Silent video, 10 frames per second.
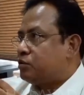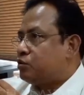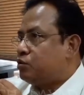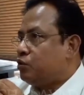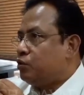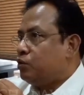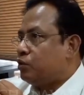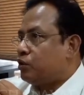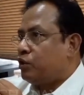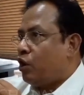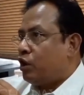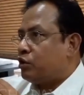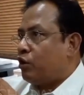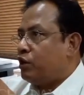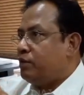to not
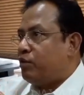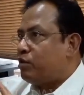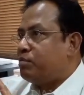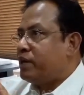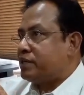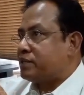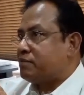only for bridge.